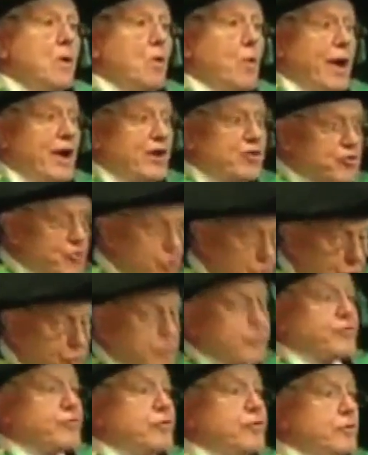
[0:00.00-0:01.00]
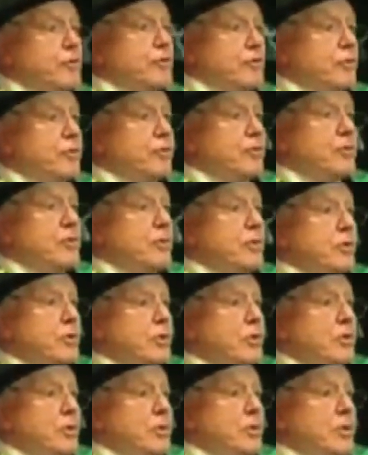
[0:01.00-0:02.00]
where truth
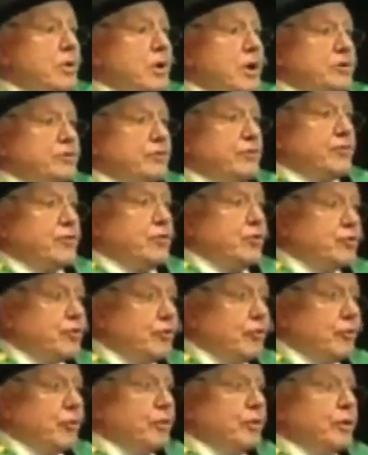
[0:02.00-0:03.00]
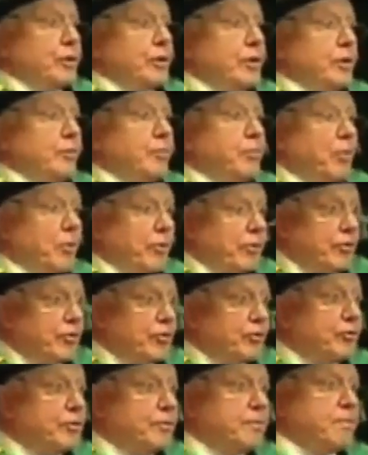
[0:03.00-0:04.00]
is of crucial
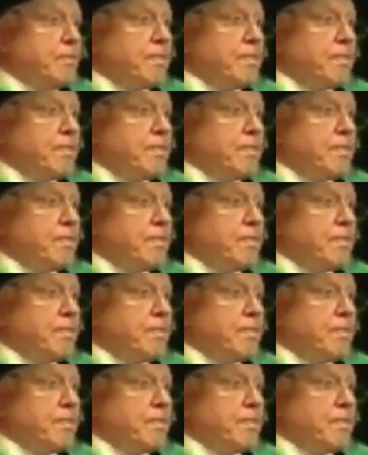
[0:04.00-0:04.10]
importance.